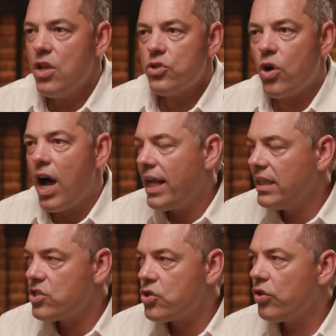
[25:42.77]
So
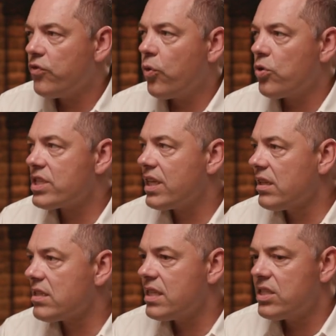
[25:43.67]
highly sought for
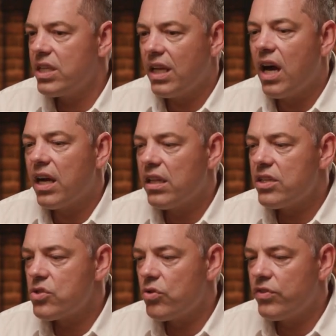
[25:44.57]
skill sets,
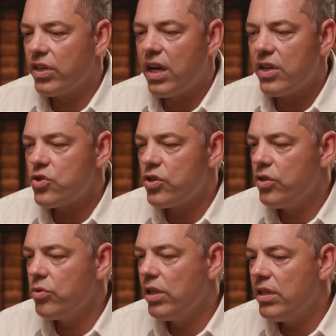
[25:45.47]
regardless of the country
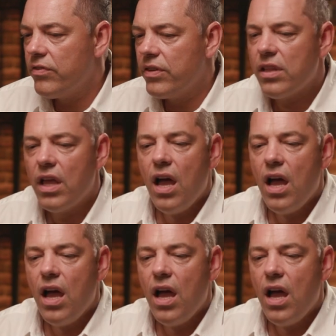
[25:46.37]
you live in,